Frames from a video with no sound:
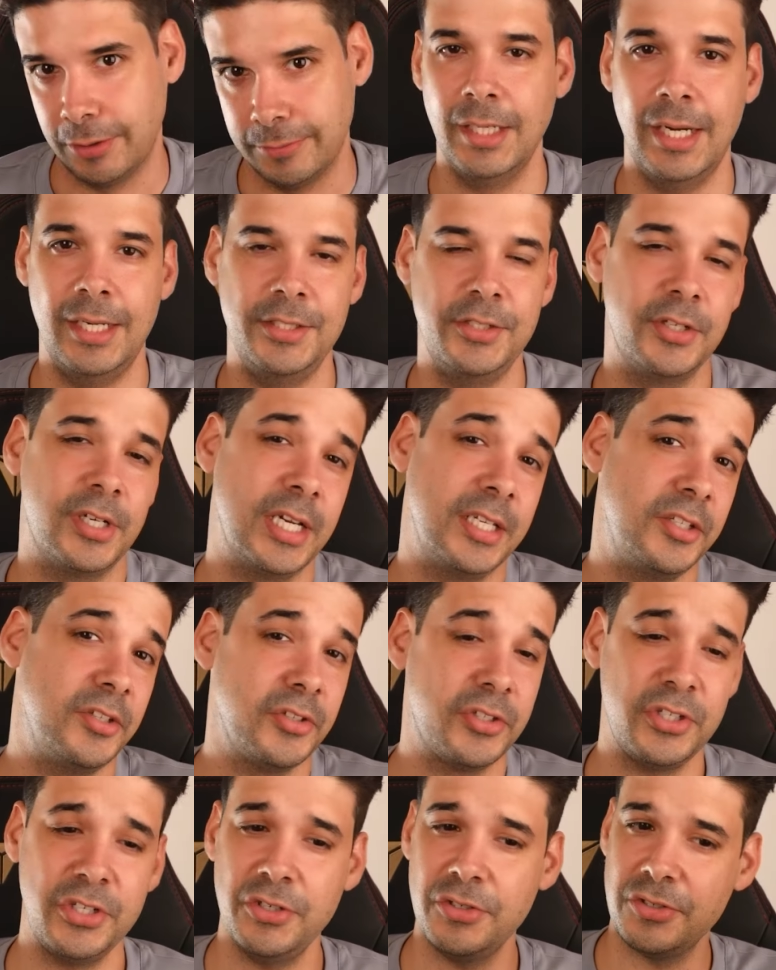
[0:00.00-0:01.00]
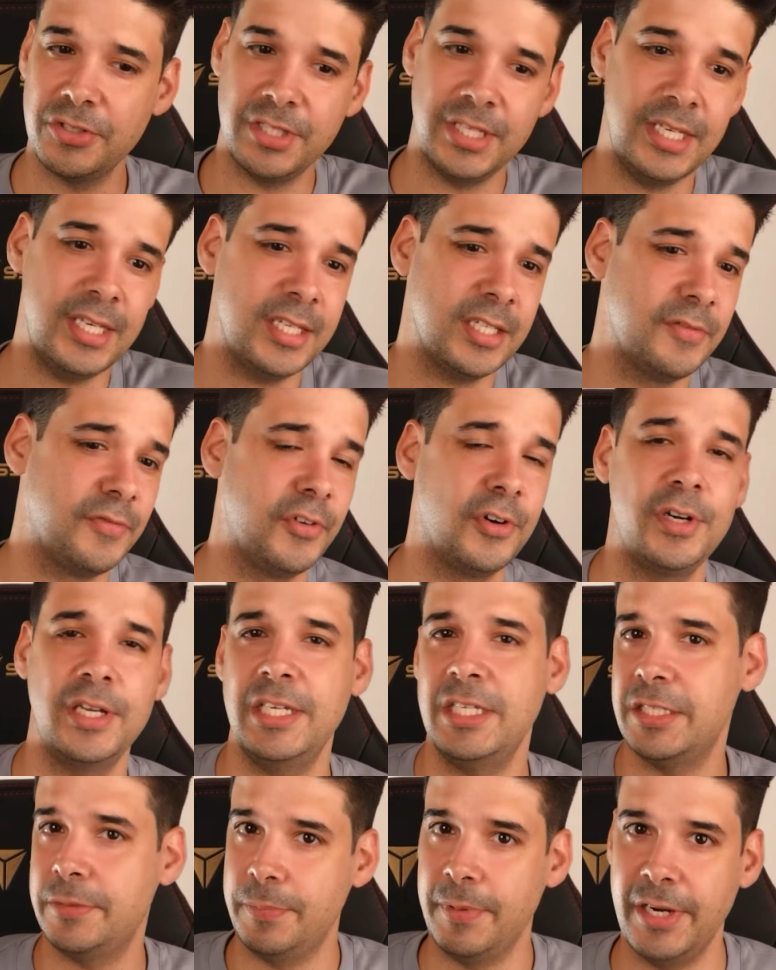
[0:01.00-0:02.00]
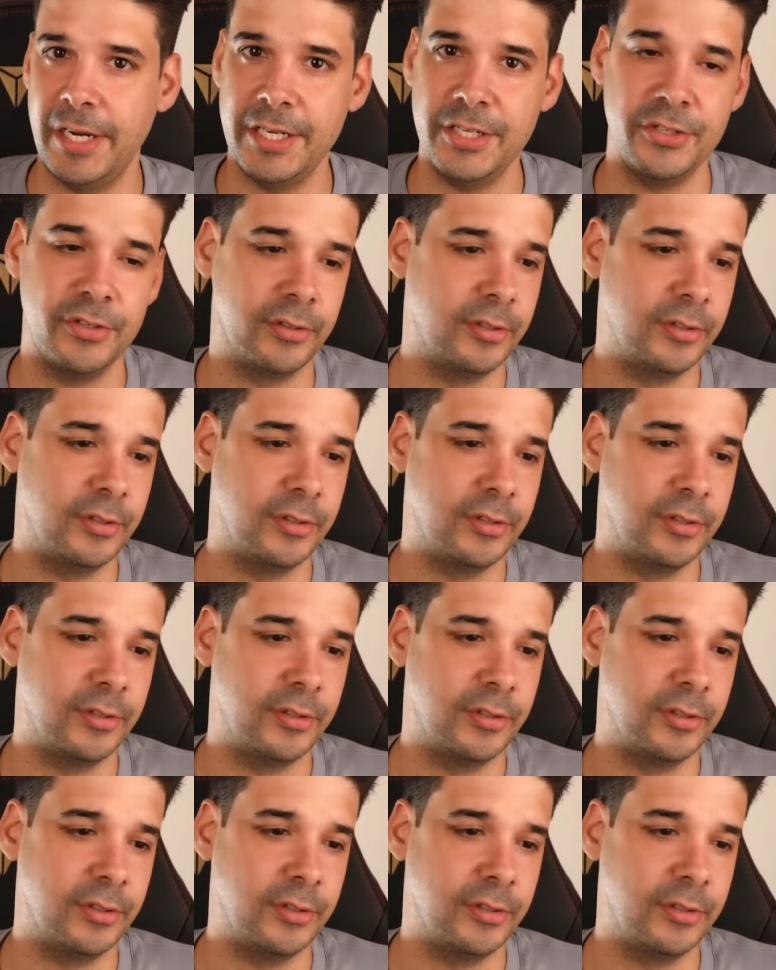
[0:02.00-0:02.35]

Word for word: And you can just use this for inspiration,